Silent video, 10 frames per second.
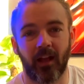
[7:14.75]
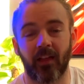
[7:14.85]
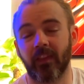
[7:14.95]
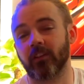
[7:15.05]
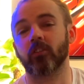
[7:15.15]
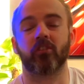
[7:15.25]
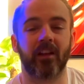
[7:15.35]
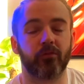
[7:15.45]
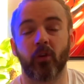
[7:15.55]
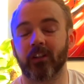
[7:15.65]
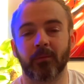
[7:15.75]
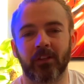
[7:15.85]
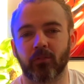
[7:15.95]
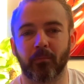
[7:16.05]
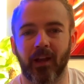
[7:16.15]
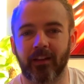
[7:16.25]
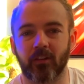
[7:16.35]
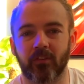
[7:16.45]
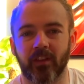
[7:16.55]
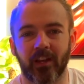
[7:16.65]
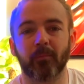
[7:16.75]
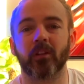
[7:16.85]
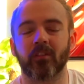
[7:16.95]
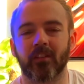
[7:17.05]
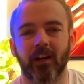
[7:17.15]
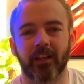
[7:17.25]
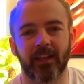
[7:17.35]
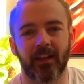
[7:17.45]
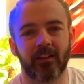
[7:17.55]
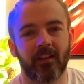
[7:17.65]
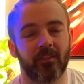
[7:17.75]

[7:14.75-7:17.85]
And then you're transferring them into a brand new setup and you start again.